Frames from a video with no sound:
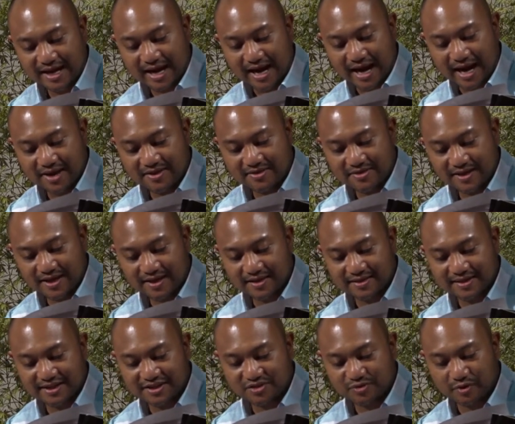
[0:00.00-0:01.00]
I think
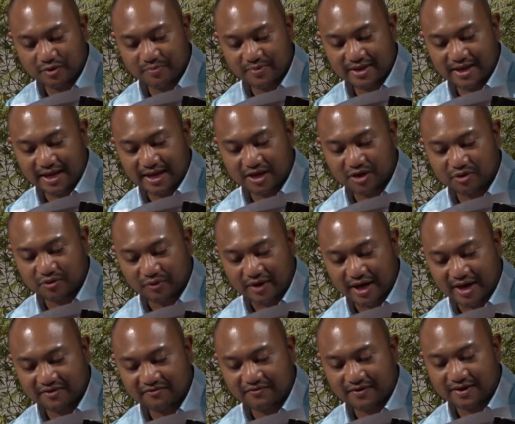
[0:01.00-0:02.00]
this will be a
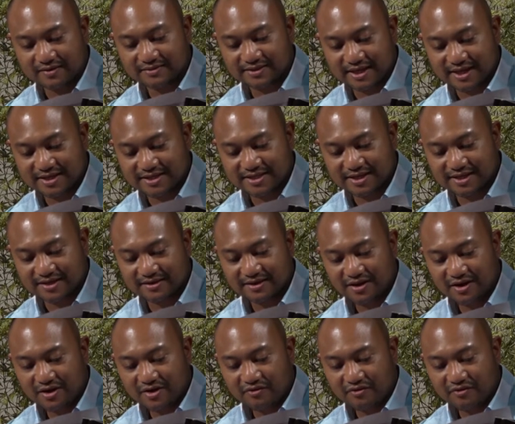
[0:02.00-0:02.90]
great foundation